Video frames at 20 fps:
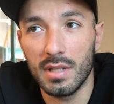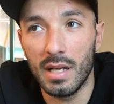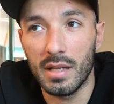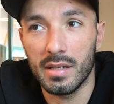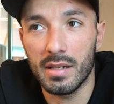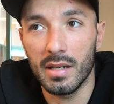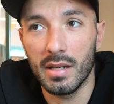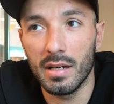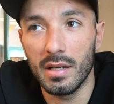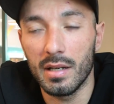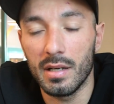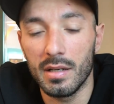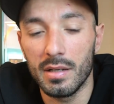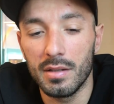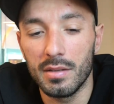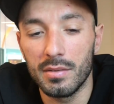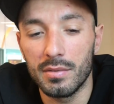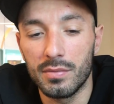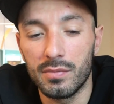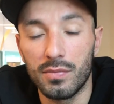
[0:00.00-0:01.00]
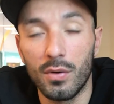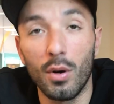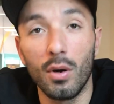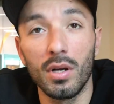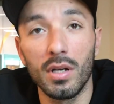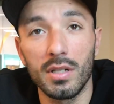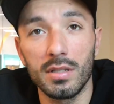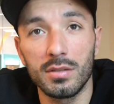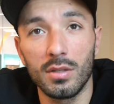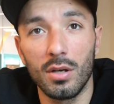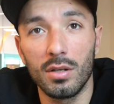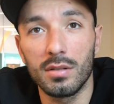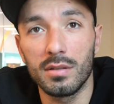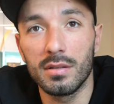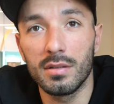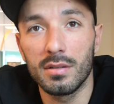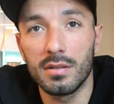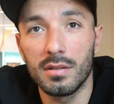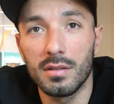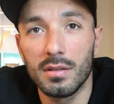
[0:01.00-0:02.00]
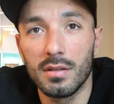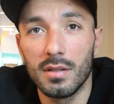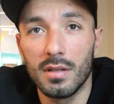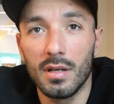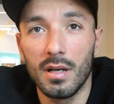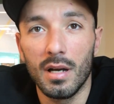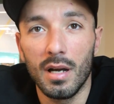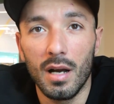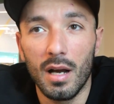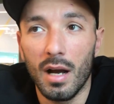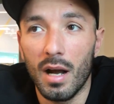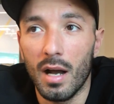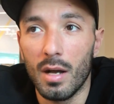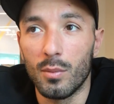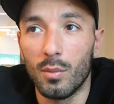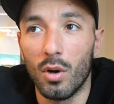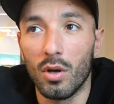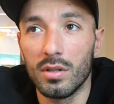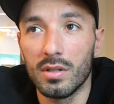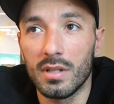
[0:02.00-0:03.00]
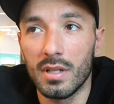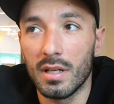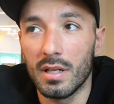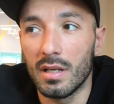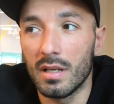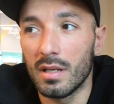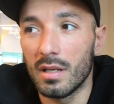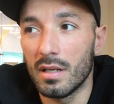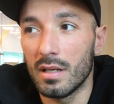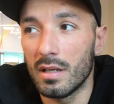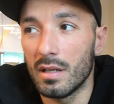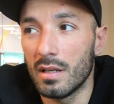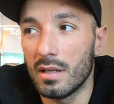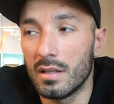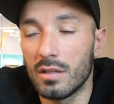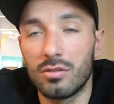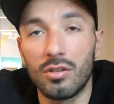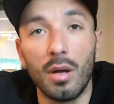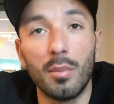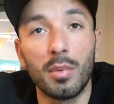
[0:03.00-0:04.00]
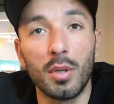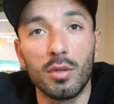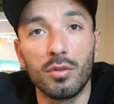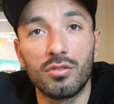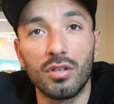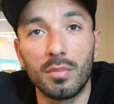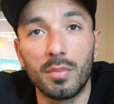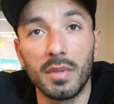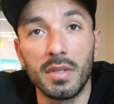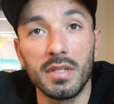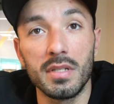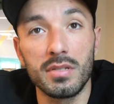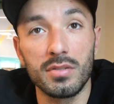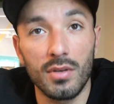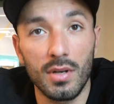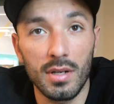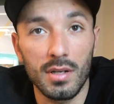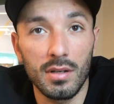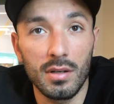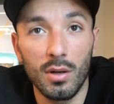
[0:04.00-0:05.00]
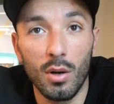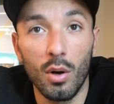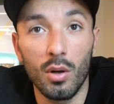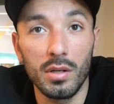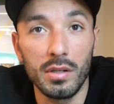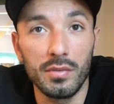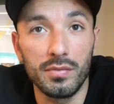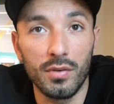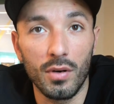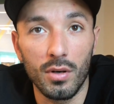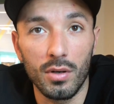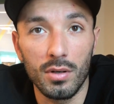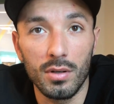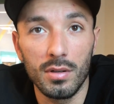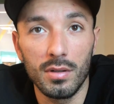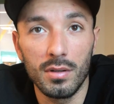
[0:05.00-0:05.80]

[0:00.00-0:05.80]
like 4 years old, I won the championship in Israel, only 4.